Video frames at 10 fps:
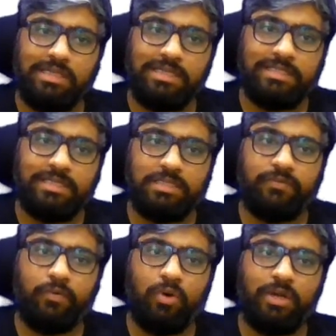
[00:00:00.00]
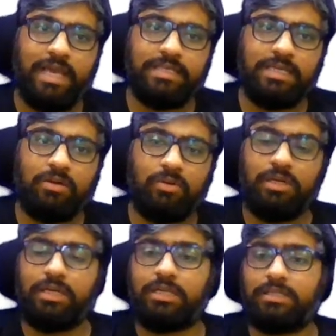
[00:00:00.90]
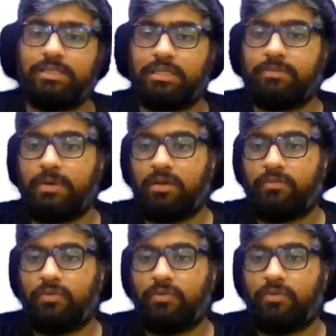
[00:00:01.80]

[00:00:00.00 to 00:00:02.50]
Since 4 dice are rolled, it is 6 power